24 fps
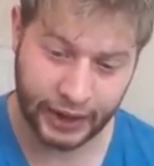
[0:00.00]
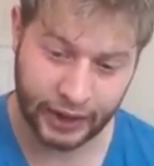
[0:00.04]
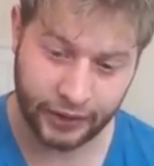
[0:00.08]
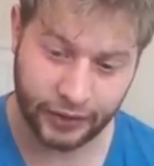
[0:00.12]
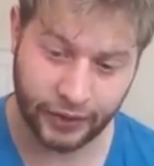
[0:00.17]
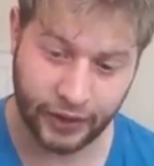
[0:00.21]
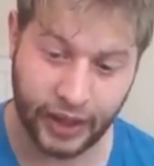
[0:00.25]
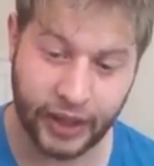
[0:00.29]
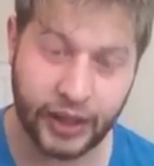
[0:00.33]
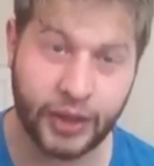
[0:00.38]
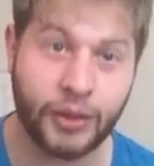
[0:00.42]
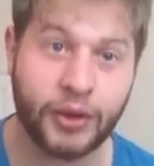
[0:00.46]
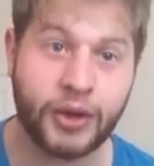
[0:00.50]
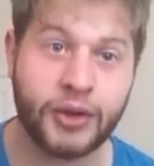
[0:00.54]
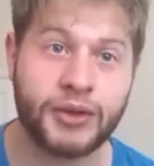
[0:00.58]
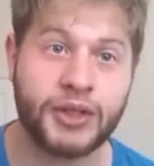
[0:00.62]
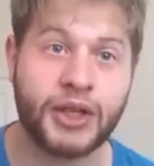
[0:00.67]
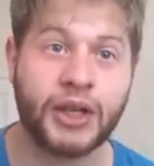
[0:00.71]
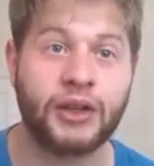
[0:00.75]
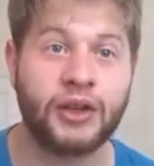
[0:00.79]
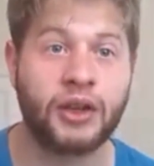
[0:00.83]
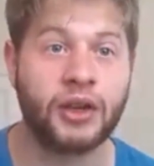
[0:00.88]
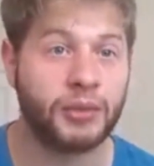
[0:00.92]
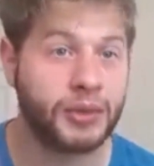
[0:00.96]
For anyone who
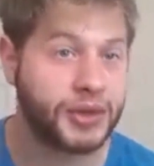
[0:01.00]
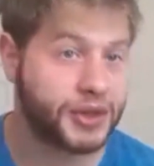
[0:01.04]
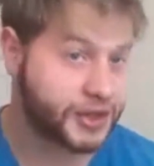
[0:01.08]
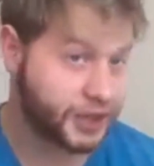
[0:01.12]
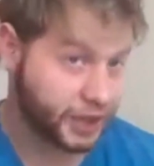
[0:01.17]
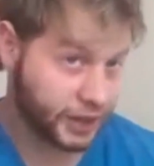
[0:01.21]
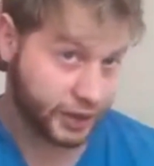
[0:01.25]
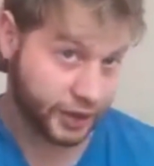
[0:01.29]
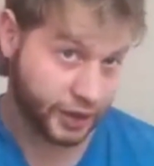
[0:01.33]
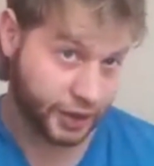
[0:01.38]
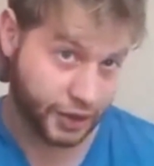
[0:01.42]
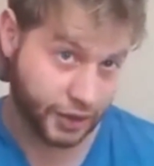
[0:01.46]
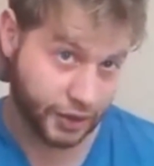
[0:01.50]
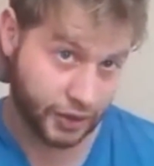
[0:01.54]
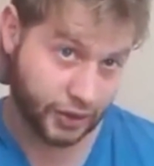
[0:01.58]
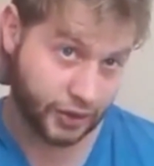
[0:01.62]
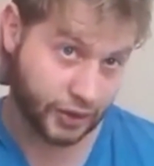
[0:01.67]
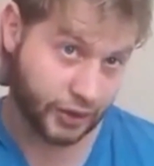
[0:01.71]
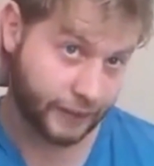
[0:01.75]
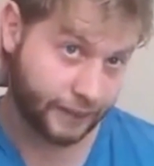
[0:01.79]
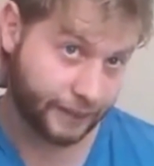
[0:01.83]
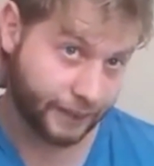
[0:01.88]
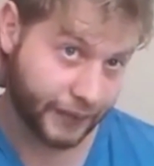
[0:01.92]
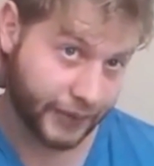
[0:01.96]
did come and see the
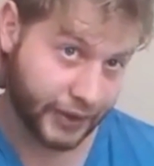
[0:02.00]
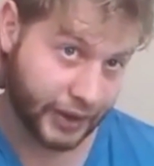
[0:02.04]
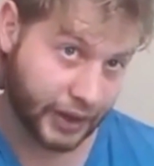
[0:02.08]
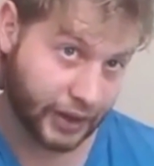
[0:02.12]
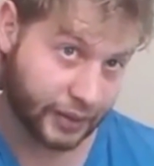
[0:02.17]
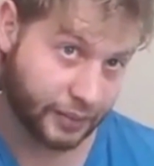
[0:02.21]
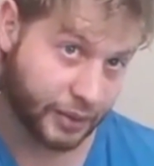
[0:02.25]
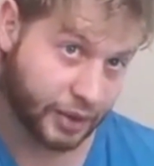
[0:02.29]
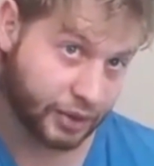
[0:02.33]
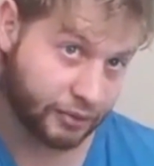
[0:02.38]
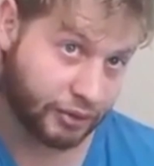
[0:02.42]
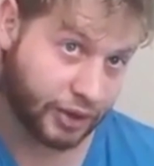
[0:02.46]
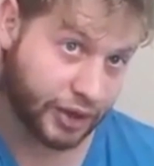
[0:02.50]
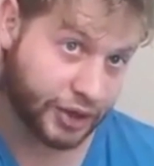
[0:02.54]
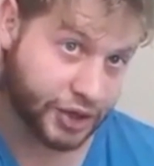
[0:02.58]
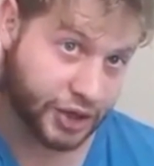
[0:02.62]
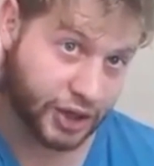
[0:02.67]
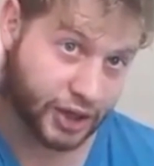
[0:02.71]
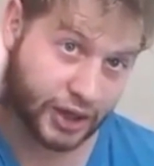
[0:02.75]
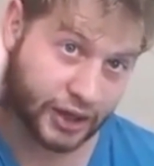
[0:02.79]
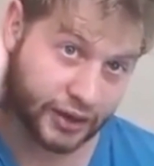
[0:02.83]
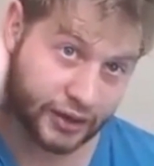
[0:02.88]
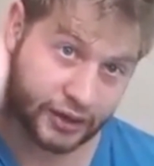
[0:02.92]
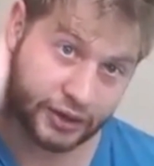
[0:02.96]
show
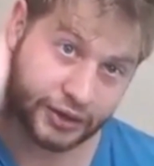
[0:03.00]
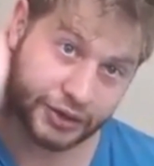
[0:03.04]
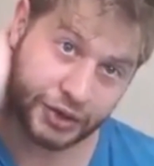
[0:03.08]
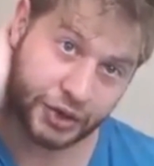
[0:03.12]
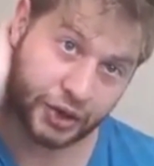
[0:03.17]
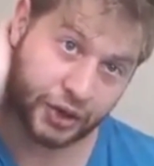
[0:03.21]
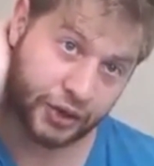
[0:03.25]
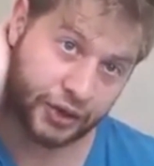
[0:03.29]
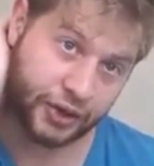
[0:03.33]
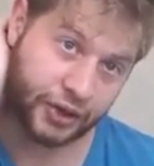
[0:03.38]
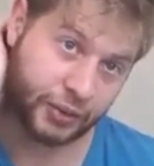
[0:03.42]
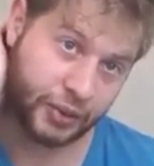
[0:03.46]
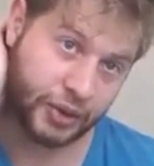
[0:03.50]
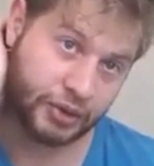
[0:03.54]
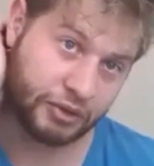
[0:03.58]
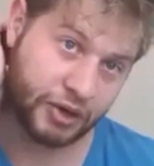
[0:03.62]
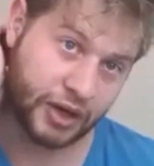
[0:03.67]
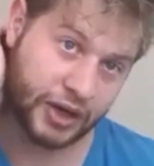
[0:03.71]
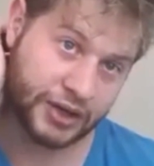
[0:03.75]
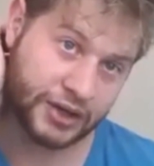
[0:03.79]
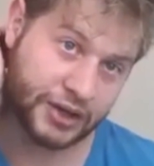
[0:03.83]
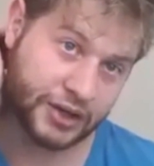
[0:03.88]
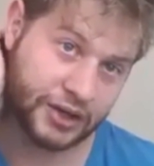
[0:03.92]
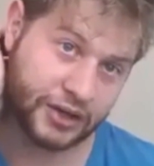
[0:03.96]
originally, they'll know that we
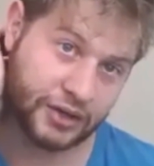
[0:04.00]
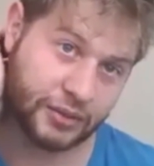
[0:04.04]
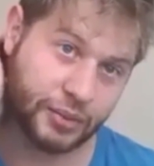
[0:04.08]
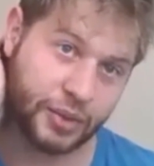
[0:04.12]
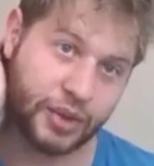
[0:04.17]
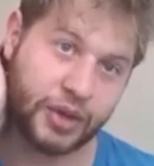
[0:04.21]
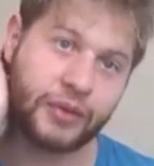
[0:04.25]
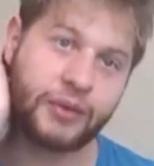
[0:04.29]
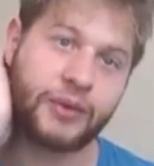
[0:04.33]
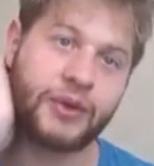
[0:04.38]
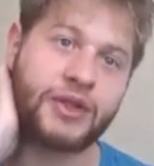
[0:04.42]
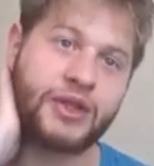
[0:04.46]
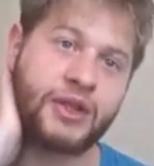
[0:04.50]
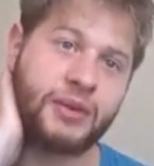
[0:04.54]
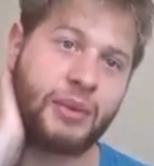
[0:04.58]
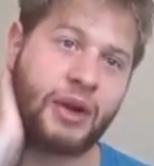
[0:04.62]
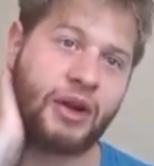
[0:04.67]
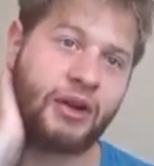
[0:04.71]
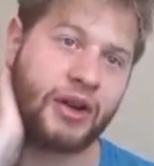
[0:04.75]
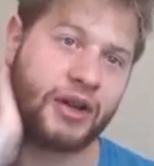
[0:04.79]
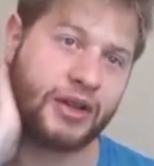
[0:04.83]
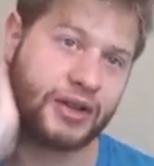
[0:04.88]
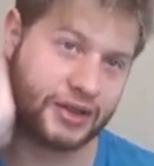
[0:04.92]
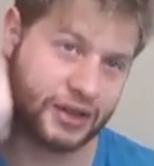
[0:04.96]
raised some money for
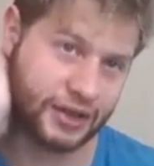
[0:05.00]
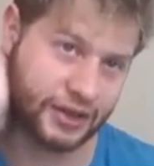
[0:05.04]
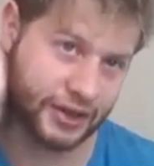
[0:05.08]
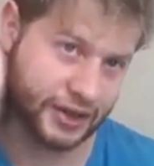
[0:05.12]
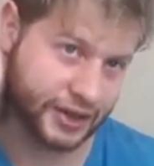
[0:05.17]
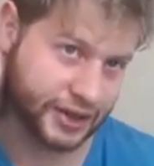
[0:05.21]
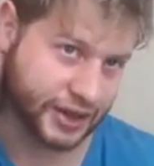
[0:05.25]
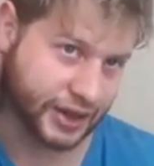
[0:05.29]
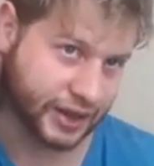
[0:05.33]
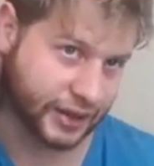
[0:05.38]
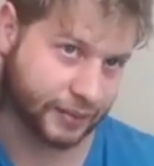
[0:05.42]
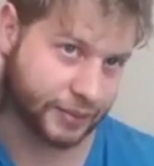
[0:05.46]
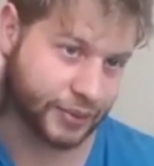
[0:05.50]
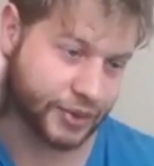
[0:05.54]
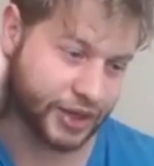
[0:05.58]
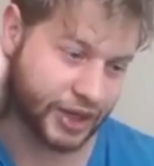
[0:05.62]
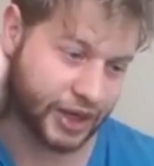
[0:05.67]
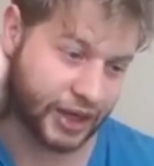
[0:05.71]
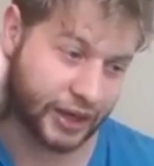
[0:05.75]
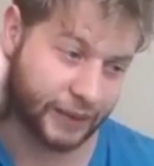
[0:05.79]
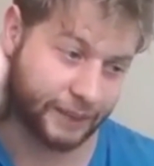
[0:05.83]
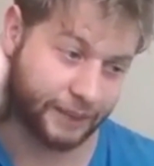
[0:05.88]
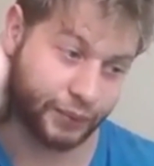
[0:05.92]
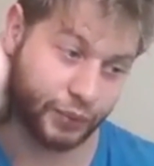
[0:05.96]
Samaritans at the same
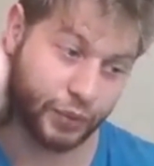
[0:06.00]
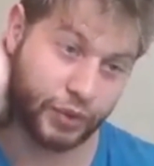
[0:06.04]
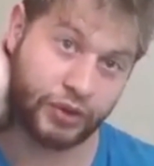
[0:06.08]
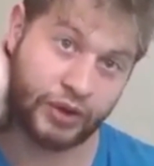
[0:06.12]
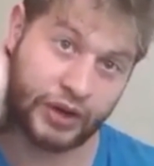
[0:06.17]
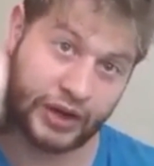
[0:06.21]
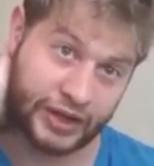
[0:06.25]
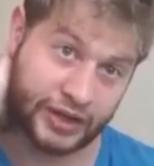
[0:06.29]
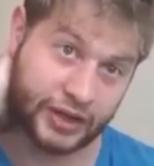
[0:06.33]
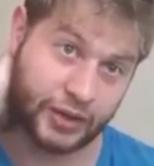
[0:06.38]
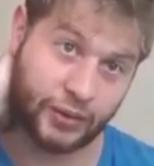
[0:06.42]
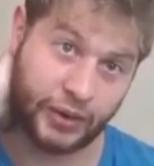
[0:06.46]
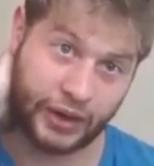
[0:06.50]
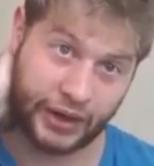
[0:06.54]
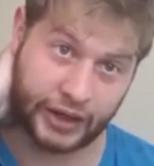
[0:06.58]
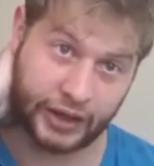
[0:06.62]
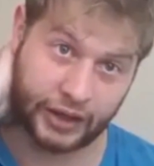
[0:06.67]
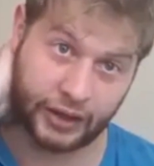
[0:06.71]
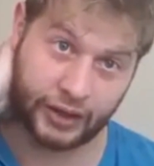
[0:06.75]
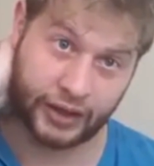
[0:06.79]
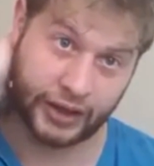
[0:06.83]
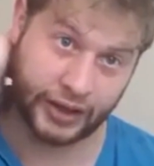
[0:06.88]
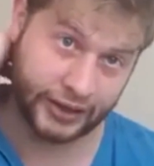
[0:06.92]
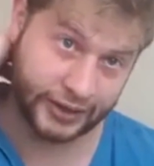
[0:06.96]
time. We raised quite
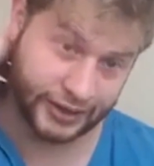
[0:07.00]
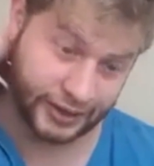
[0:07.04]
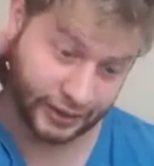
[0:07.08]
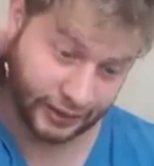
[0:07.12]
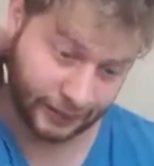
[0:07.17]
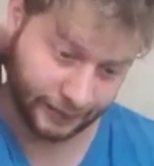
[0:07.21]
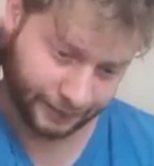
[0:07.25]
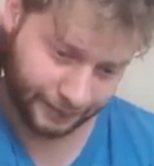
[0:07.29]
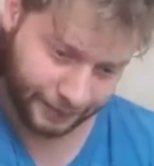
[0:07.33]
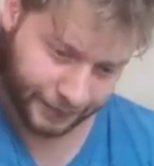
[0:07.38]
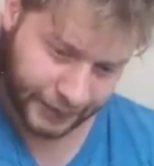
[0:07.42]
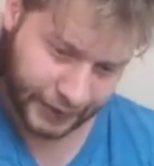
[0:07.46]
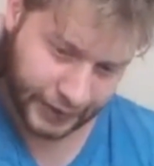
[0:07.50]
a lot, actually.